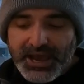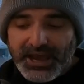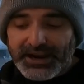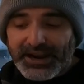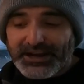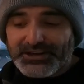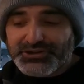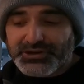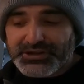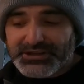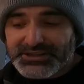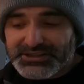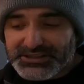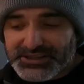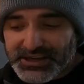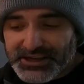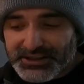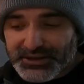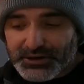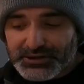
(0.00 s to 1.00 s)
And as you can
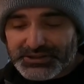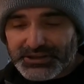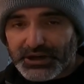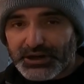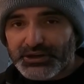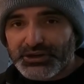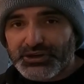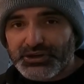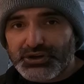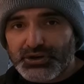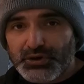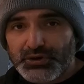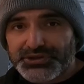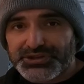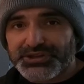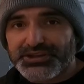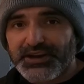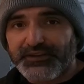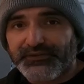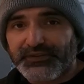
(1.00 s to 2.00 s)
see, there's a
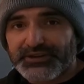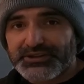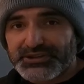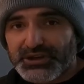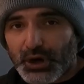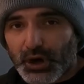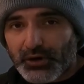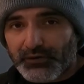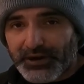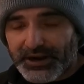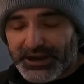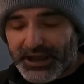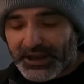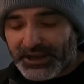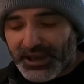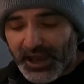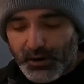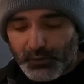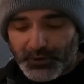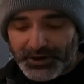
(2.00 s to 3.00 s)
huge difference already. I
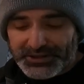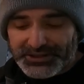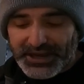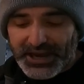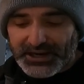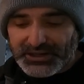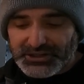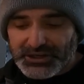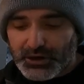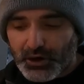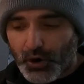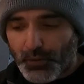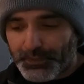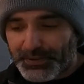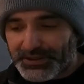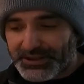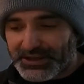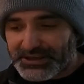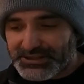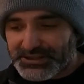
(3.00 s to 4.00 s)
can't wait to actually
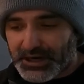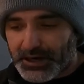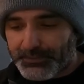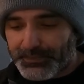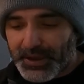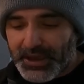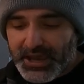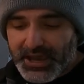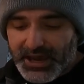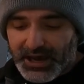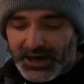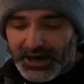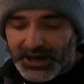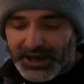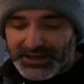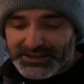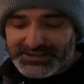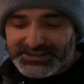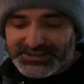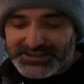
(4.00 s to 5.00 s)
open these up
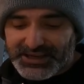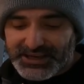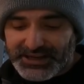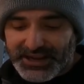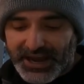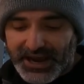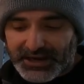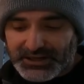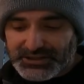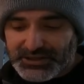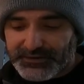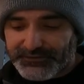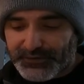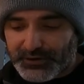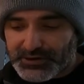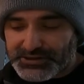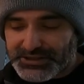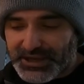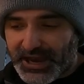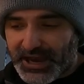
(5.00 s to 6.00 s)
and see it actually
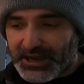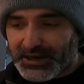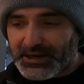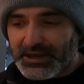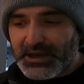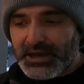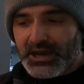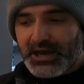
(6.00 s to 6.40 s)
firsthand.